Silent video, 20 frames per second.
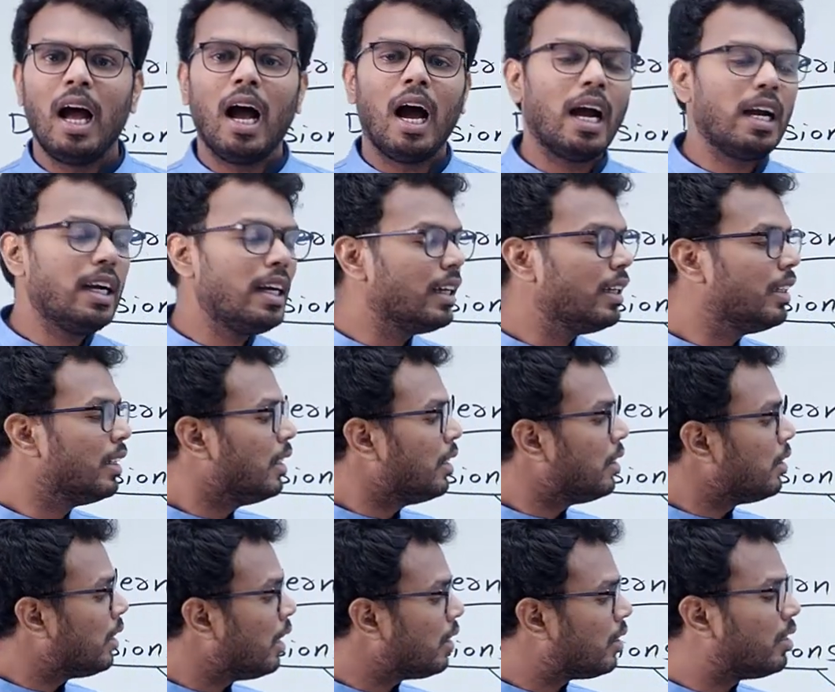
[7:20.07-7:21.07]
And
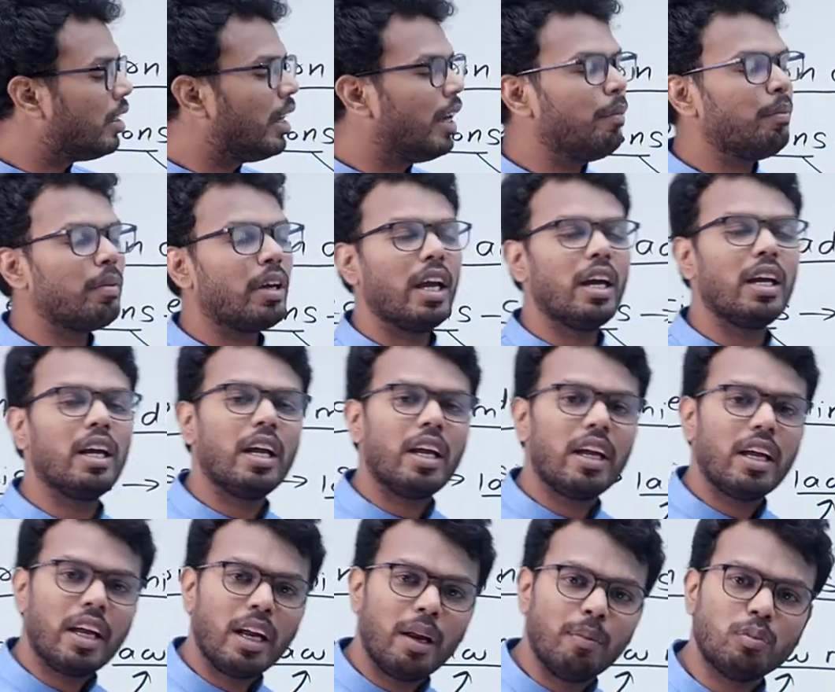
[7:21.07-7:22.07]
the same king
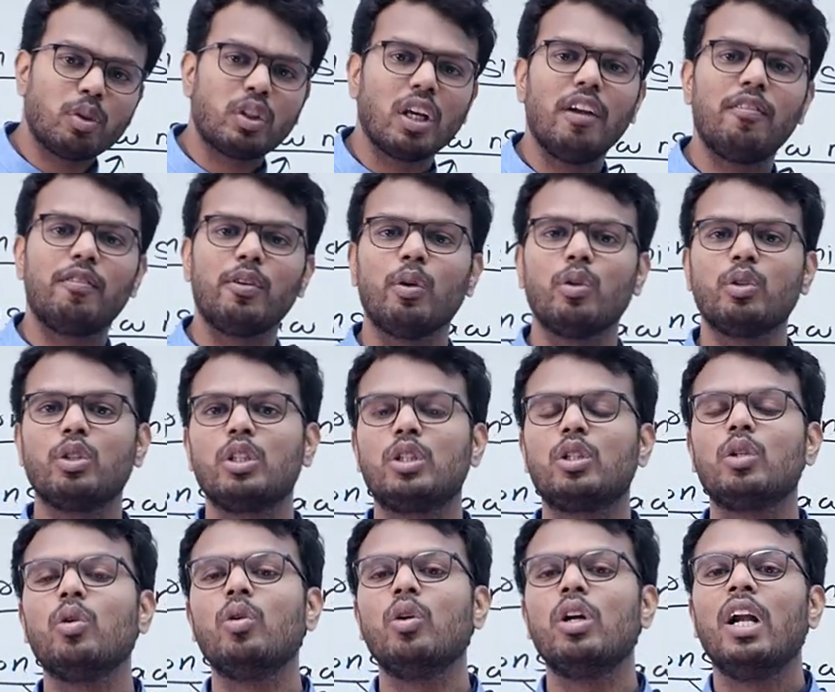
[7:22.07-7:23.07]
himself
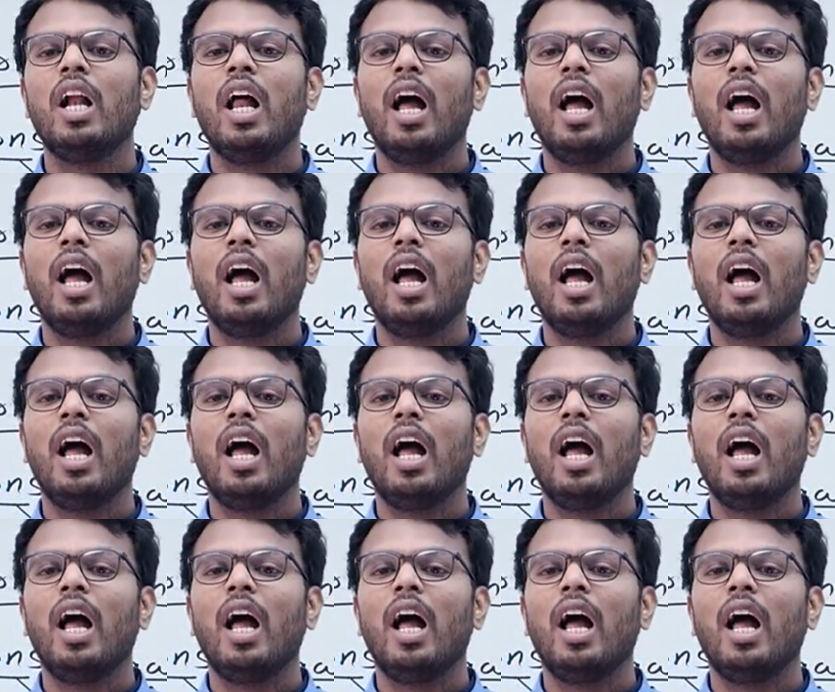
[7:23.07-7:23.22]
used to